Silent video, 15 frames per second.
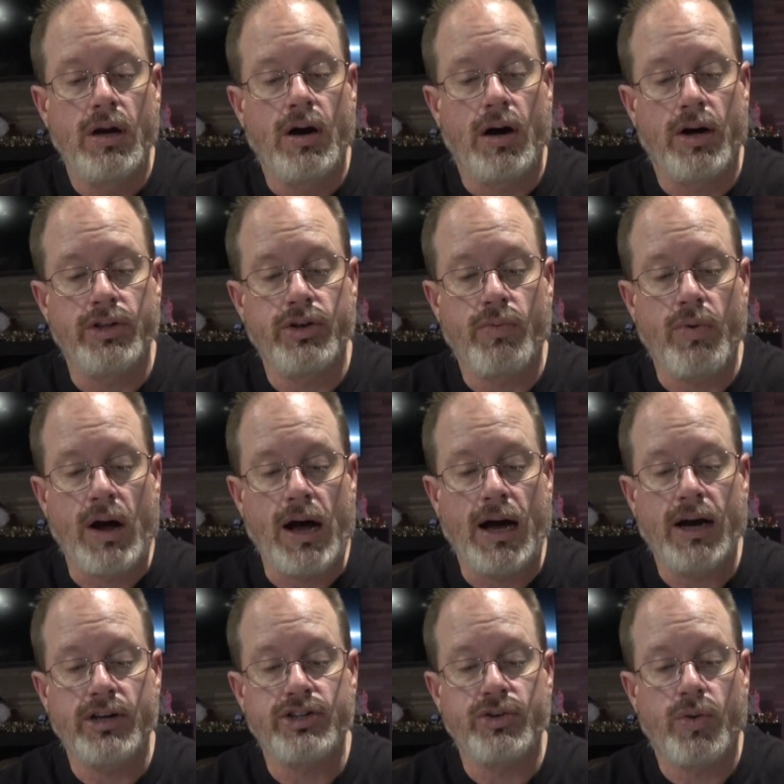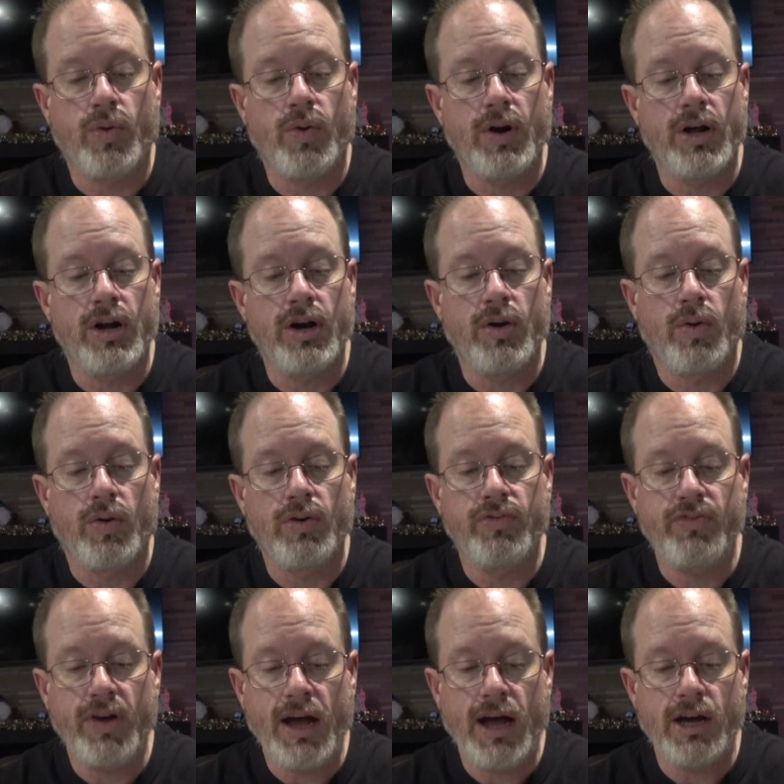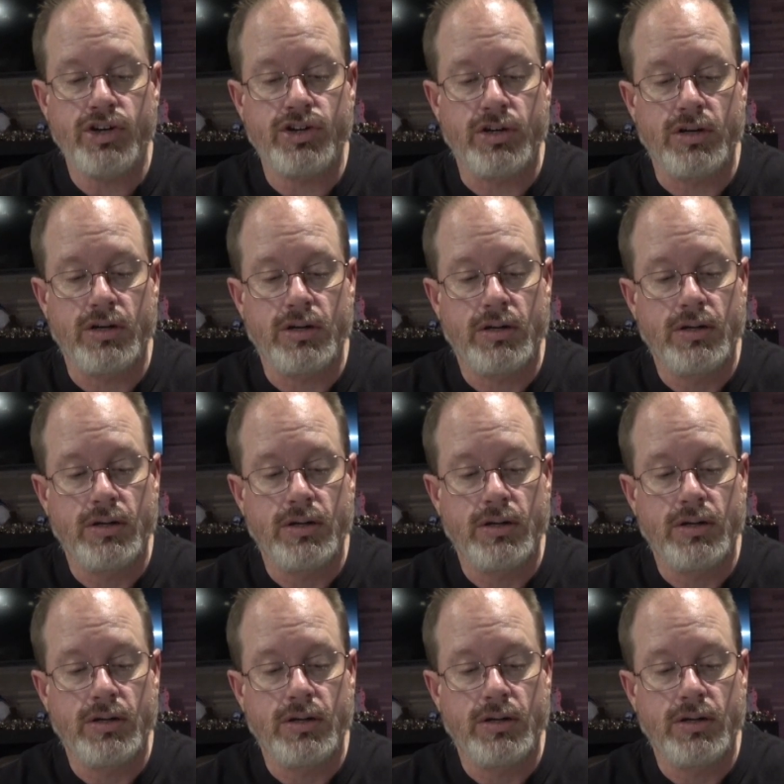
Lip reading: on the rocks or in an old fashioned.